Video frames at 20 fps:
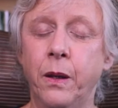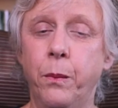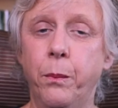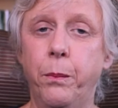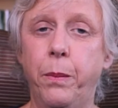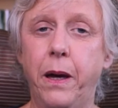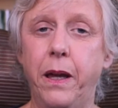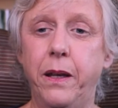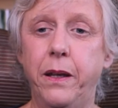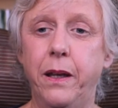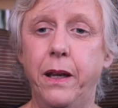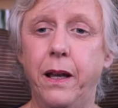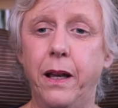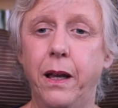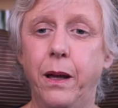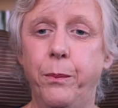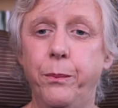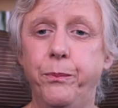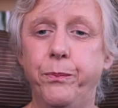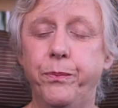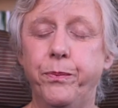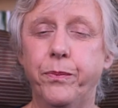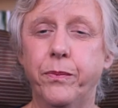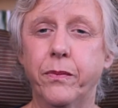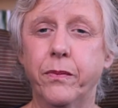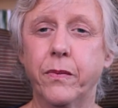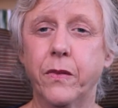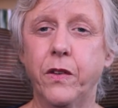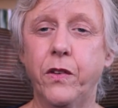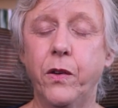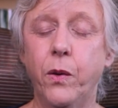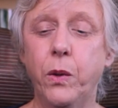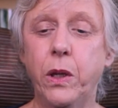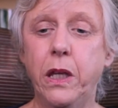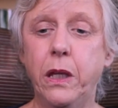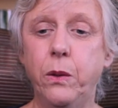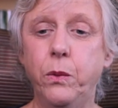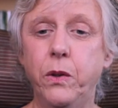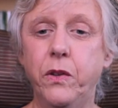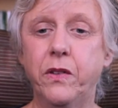But so
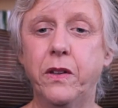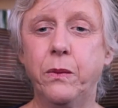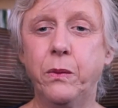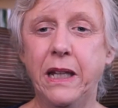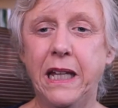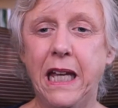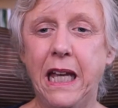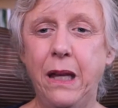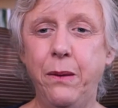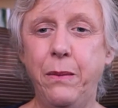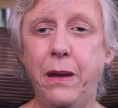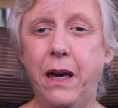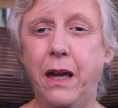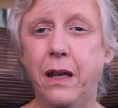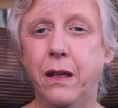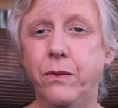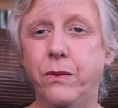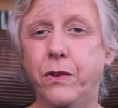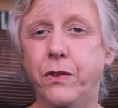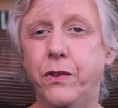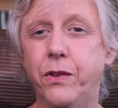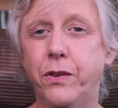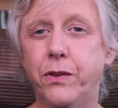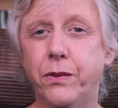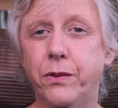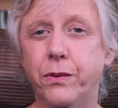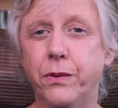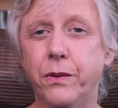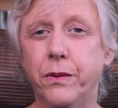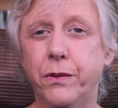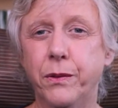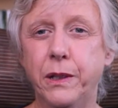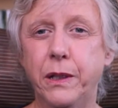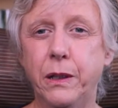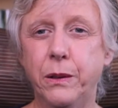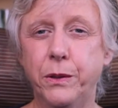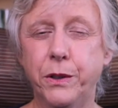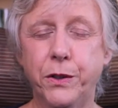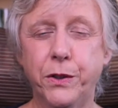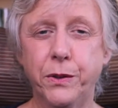when he came out of his
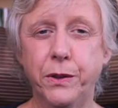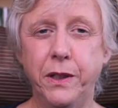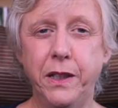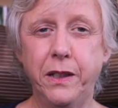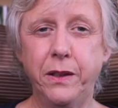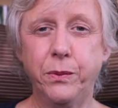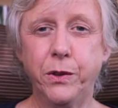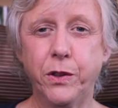3-year retreat,